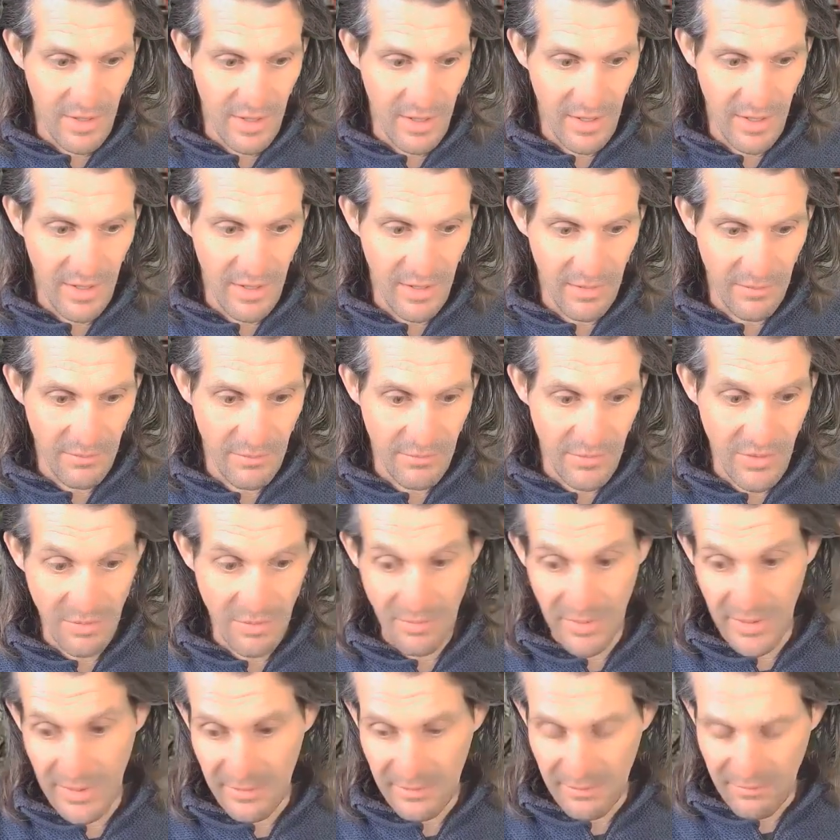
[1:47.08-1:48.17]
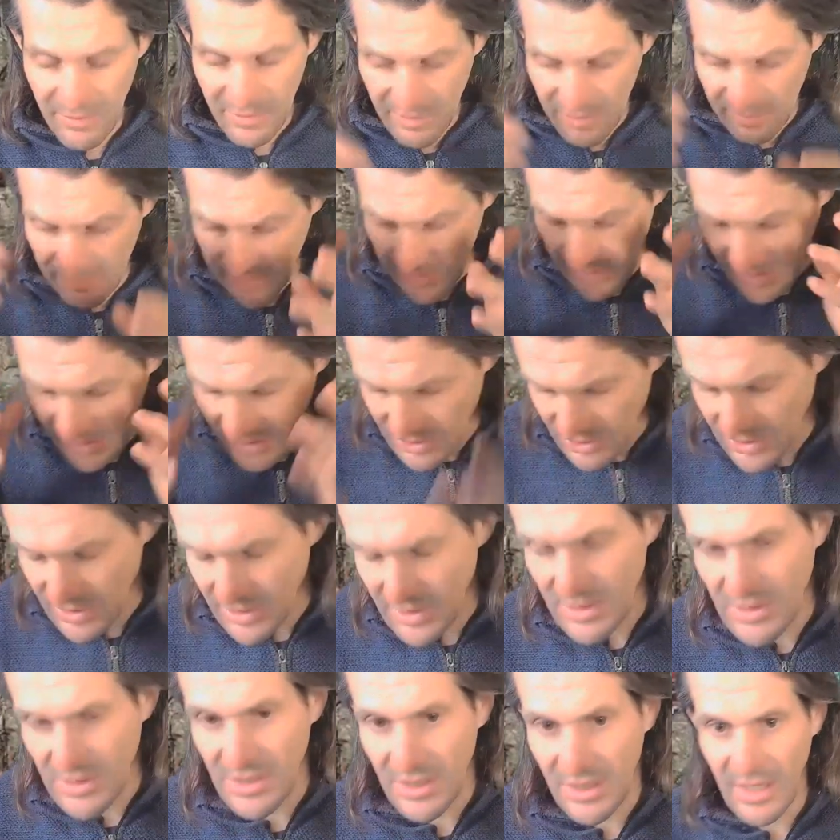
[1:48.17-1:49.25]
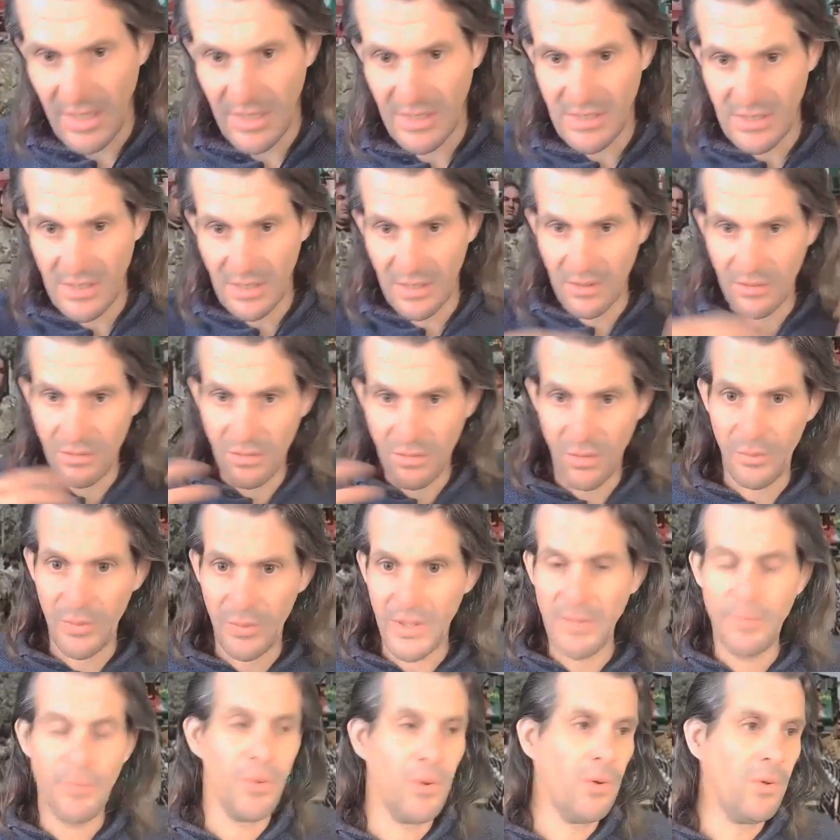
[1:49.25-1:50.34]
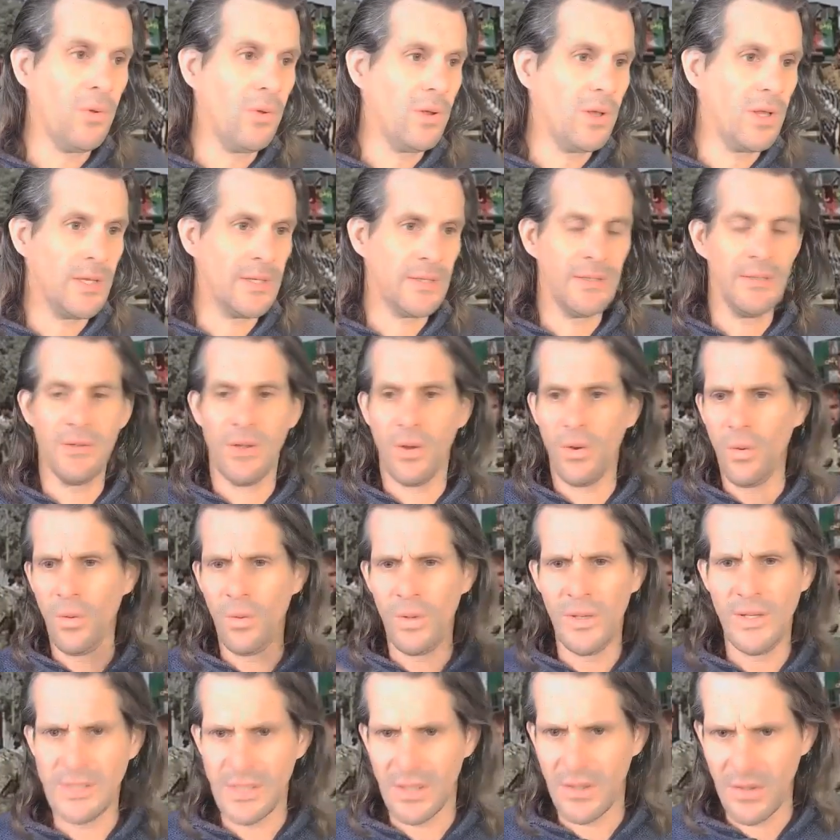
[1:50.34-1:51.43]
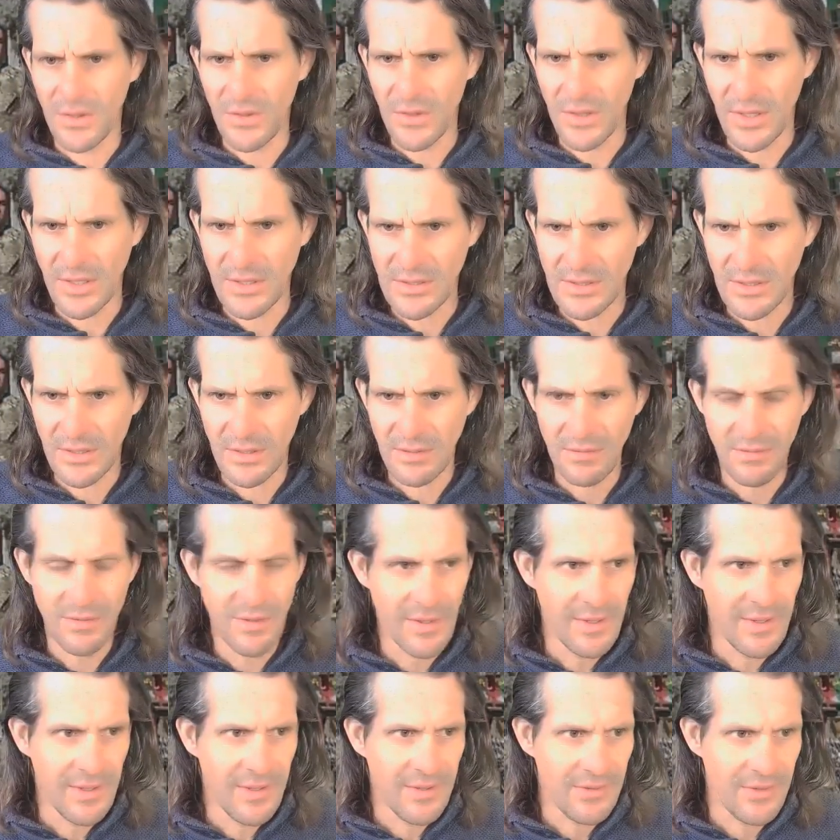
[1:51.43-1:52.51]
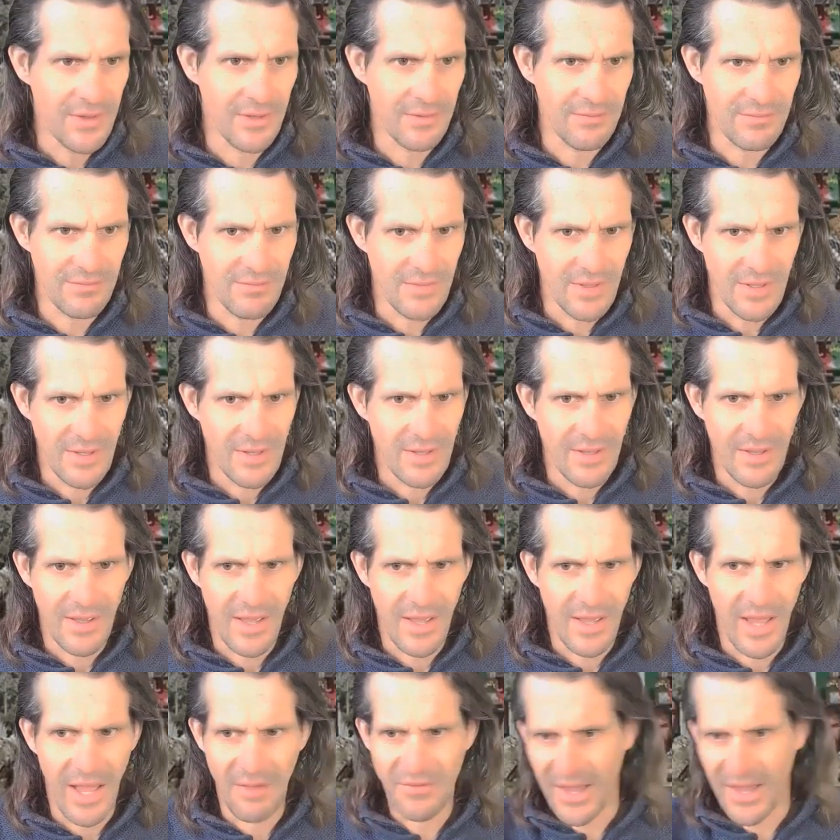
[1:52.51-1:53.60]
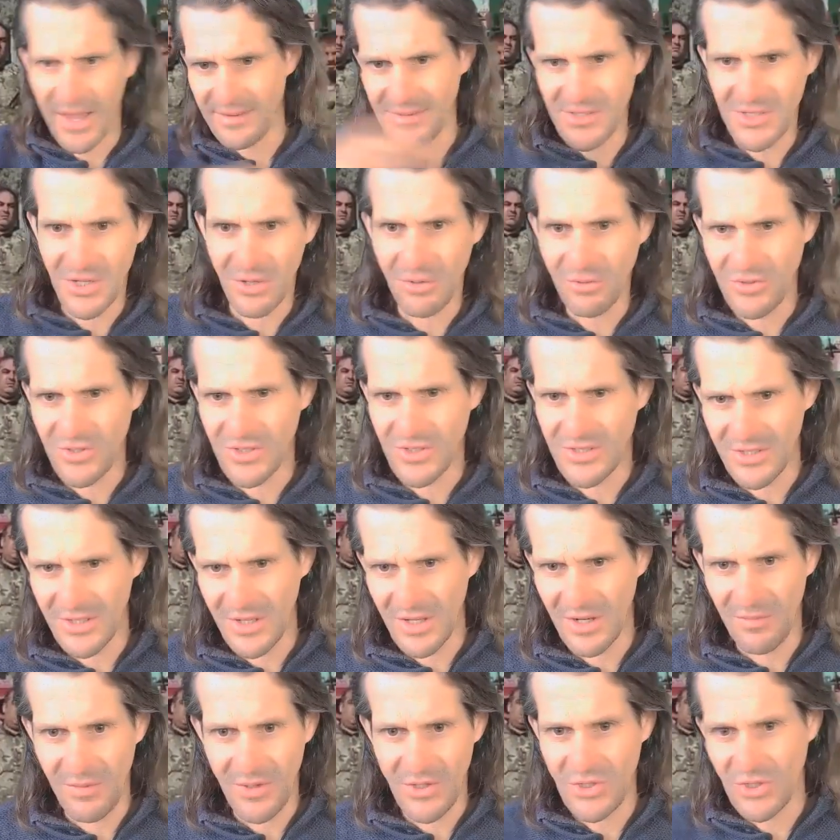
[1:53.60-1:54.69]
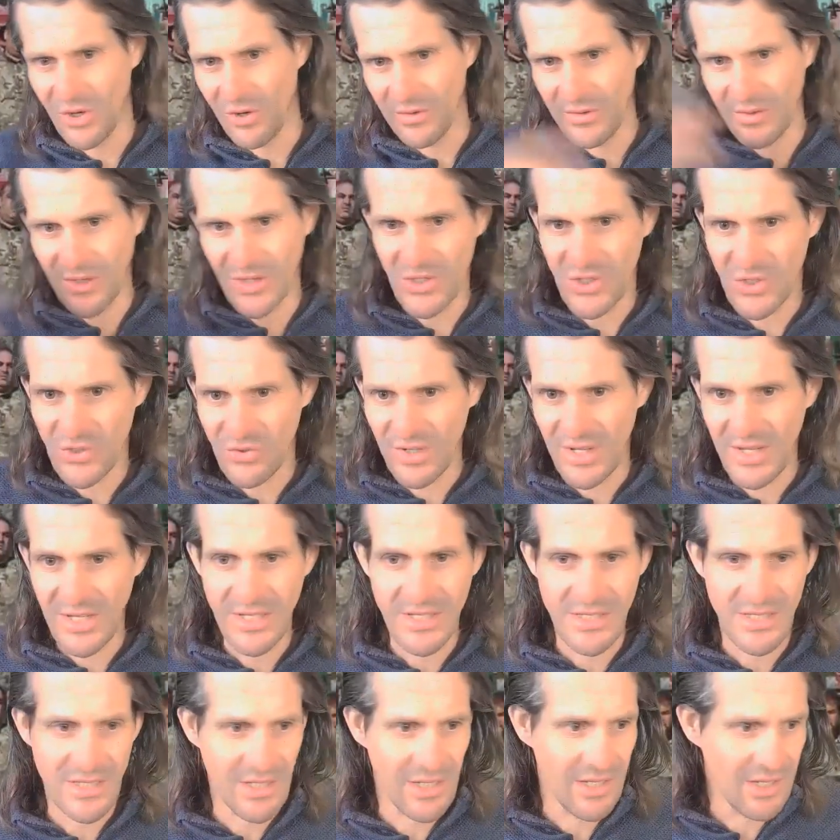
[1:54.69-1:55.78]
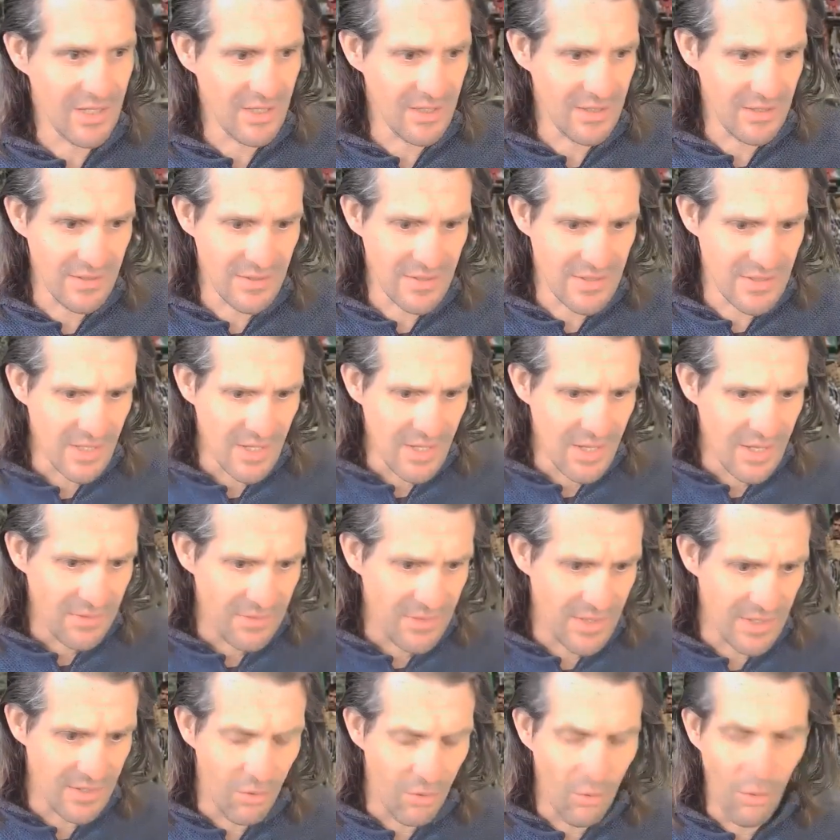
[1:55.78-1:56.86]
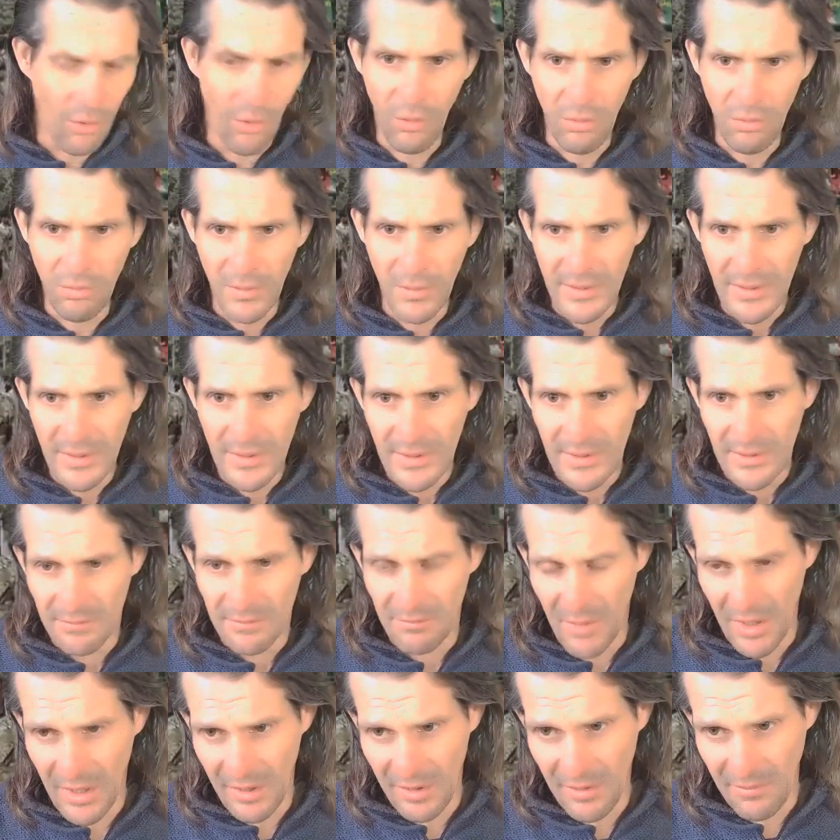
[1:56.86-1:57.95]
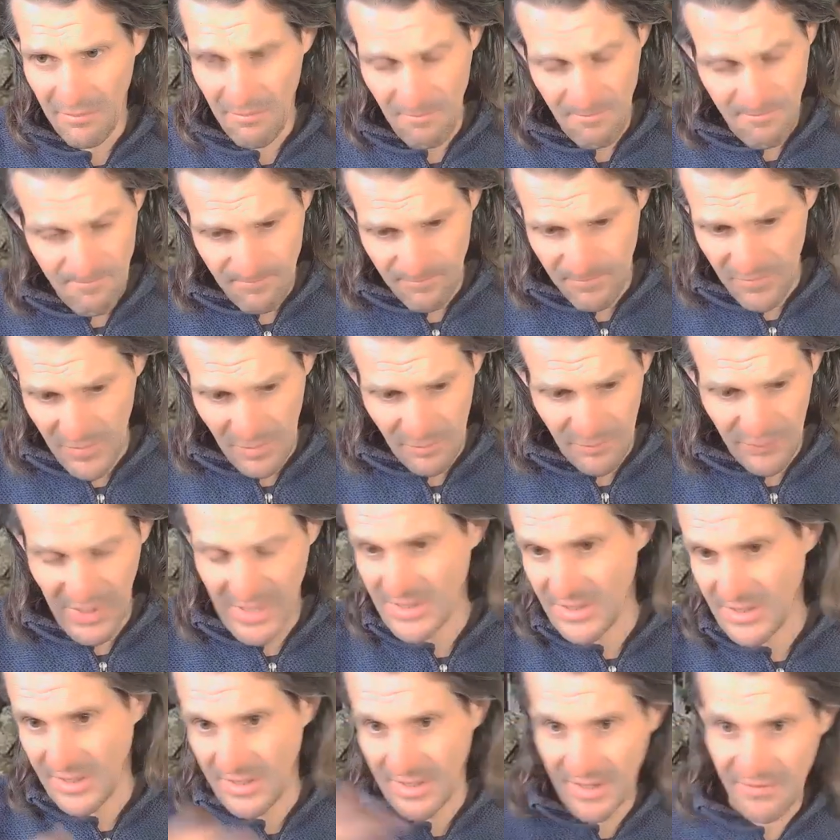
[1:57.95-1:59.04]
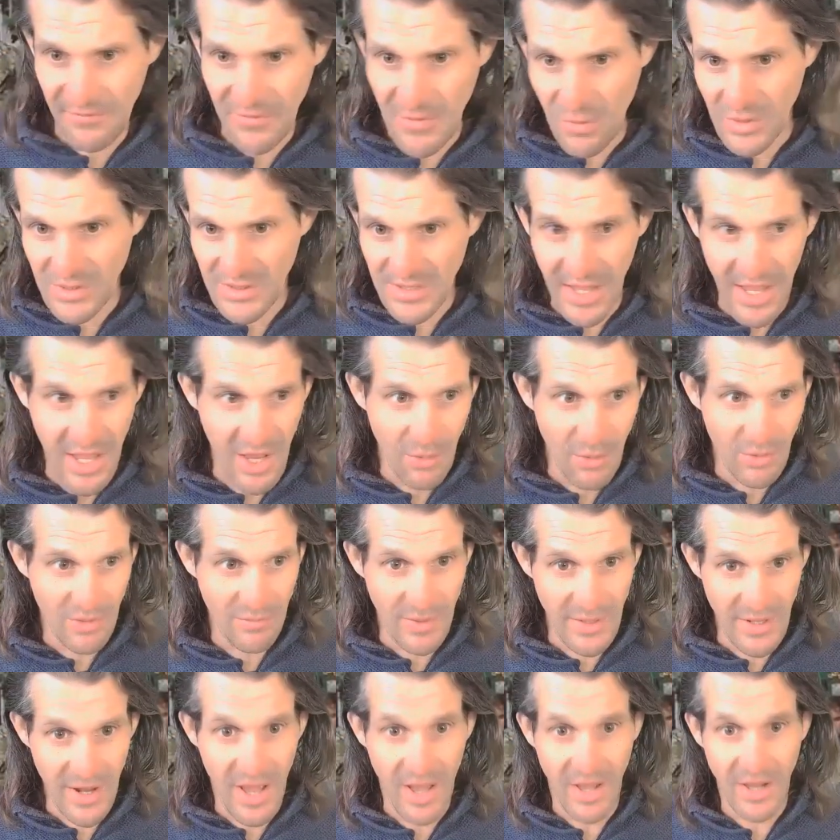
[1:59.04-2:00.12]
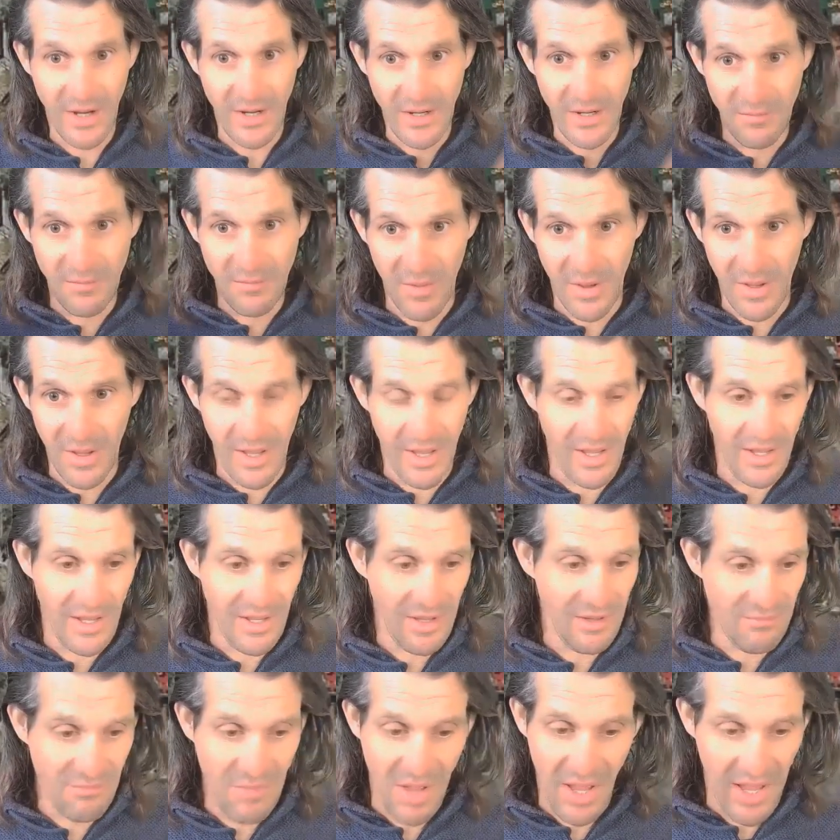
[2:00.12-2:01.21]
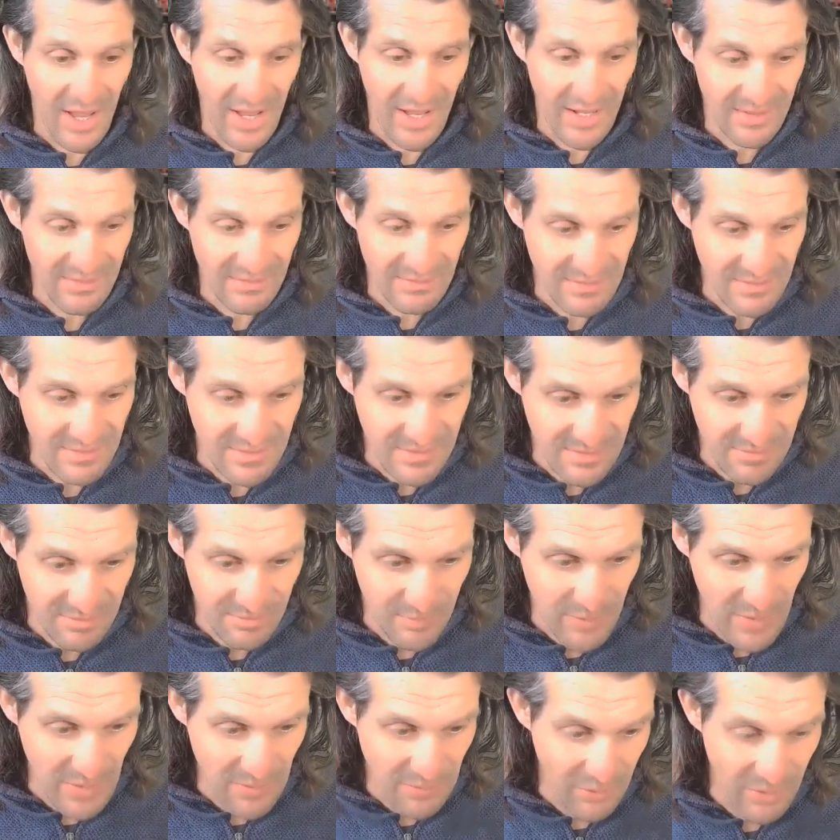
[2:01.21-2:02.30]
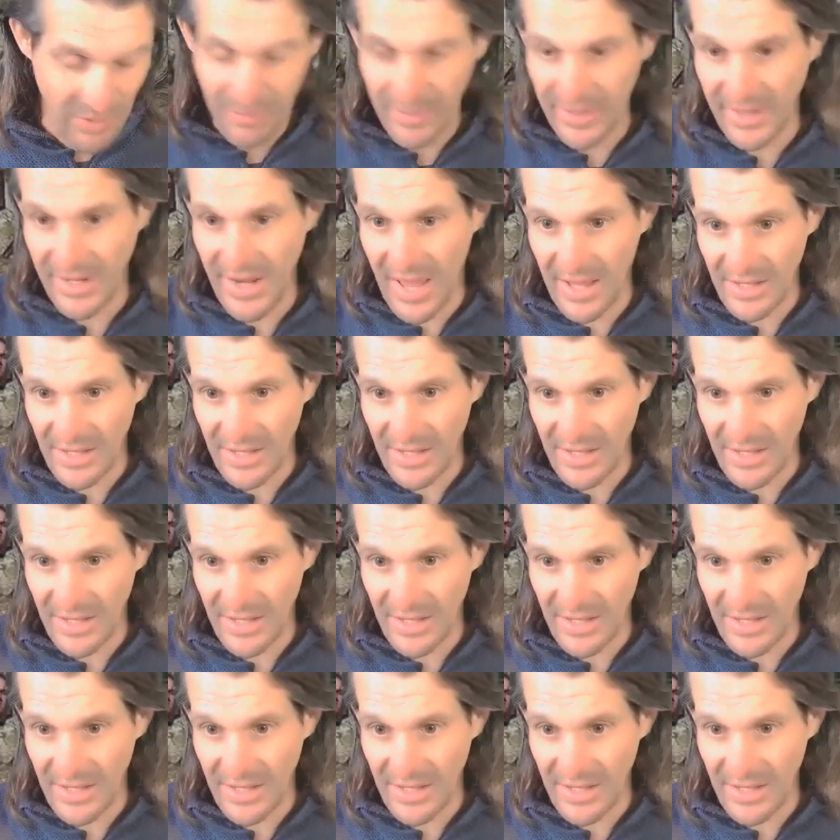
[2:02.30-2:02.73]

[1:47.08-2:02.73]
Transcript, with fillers: um, recriminations against the local people, and all these other things, and that Afghan soldiers are going to be shot in the street, and they're all um, the president, if he was there, would have been hung, um, and people would have been